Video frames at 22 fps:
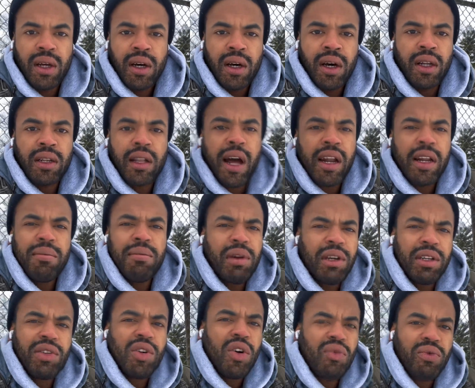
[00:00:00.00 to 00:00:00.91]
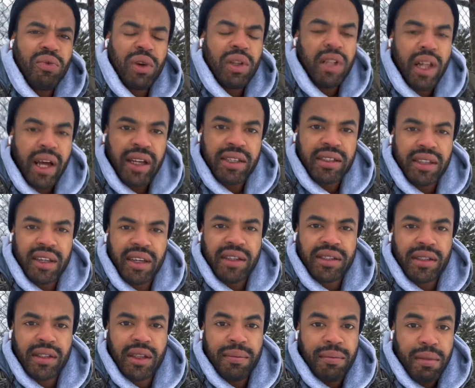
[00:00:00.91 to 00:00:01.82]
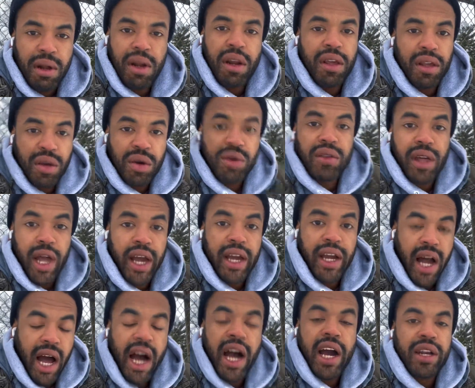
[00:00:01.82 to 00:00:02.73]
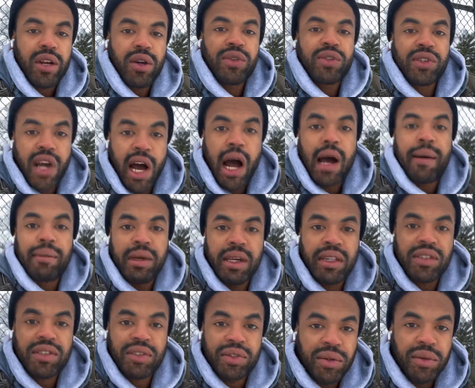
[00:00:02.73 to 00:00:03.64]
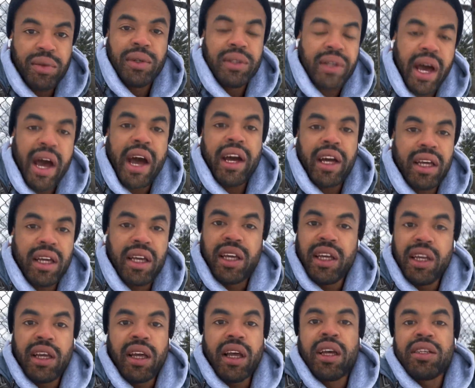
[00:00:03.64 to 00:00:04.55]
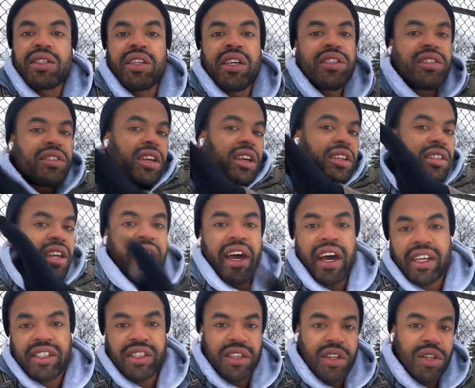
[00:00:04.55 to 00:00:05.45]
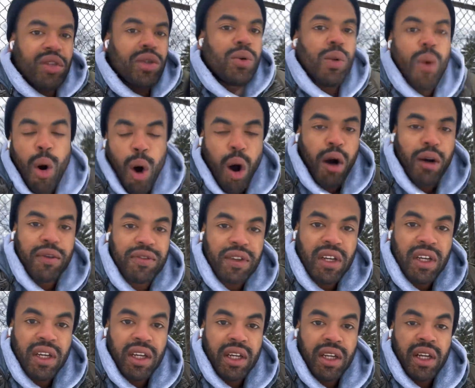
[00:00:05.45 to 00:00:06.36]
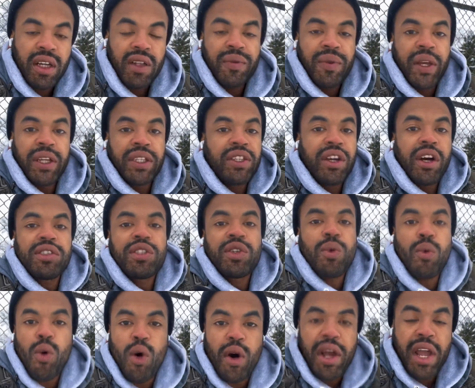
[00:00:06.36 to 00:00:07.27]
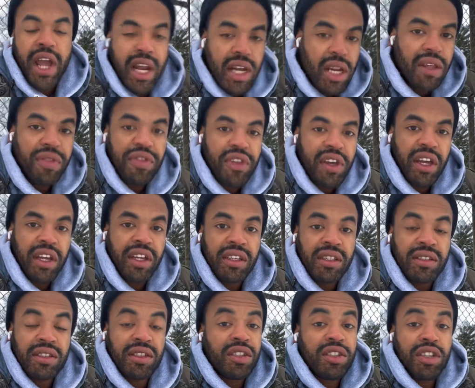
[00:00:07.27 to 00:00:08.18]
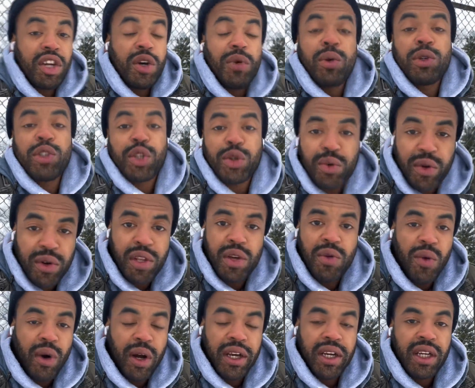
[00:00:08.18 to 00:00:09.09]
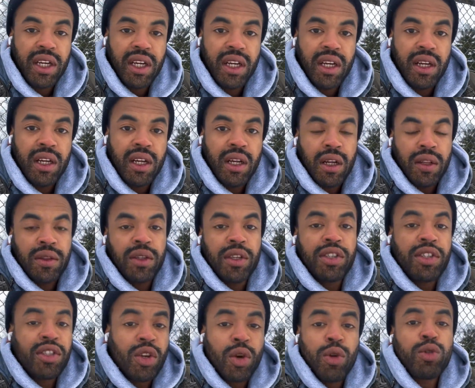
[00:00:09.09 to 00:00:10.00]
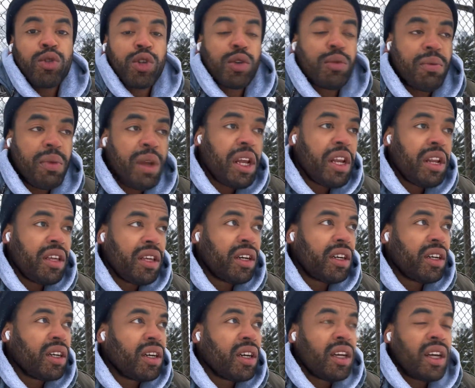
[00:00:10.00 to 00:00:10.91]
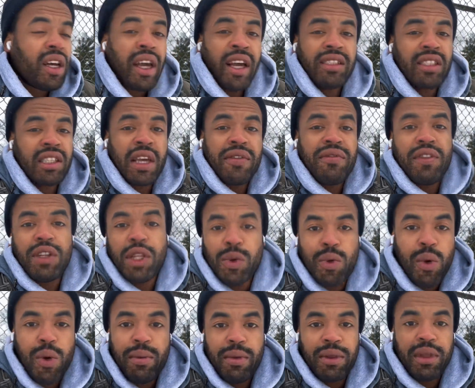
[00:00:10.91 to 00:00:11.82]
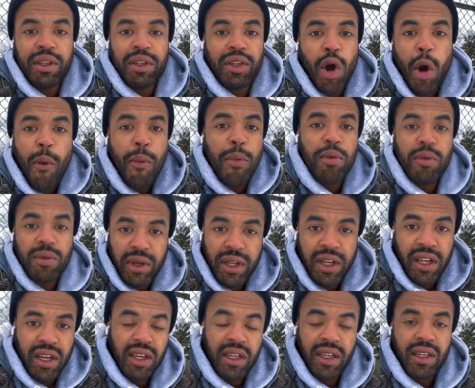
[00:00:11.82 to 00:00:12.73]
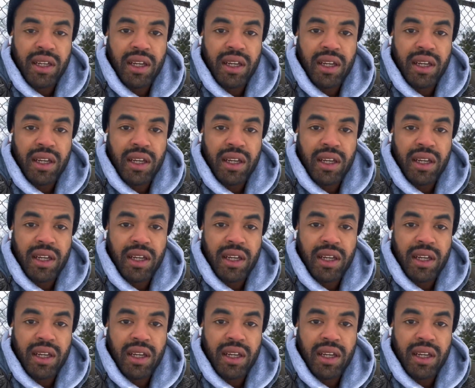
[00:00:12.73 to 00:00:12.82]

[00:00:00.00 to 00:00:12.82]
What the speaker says: A lot of men don't realize this. The minute you're that guy in those comments doing that, she's just Xing you off and doesn't want anything to deal with you anyway. This social media has given the women the dopamine hit.